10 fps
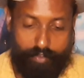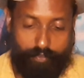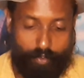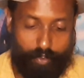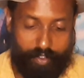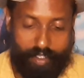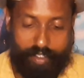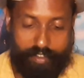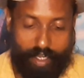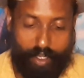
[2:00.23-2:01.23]
for the
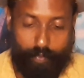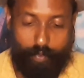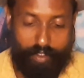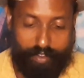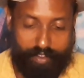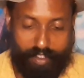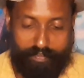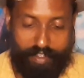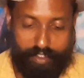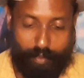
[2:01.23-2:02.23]
entire world, if
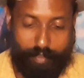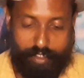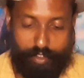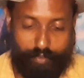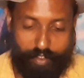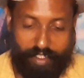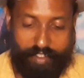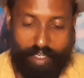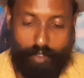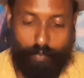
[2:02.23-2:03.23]
there's a message for the
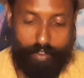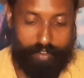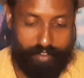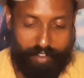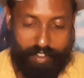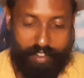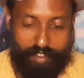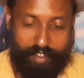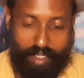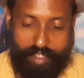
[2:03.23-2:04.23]
entire world.
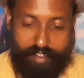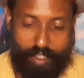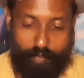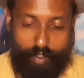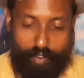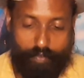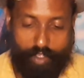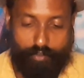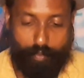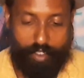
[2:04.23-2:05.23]
The last time we got
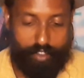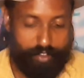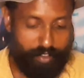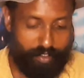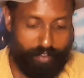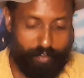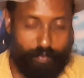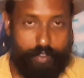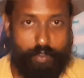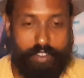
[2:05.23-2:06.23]
transformation,
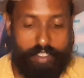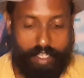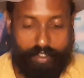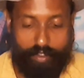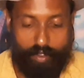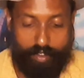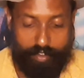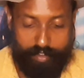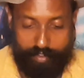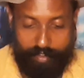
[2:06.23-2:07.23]
which was a death
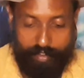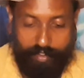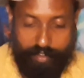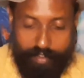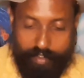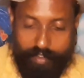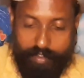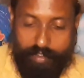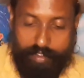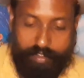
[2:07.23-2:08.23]
card.
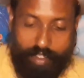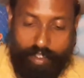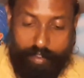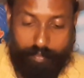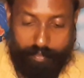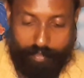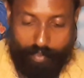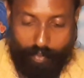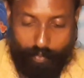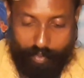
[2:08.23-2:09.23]
This time,
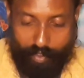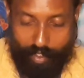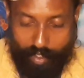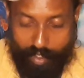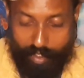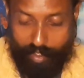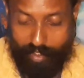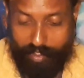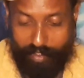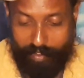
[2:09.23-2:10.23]

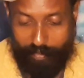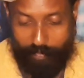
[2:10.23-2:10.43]
okay.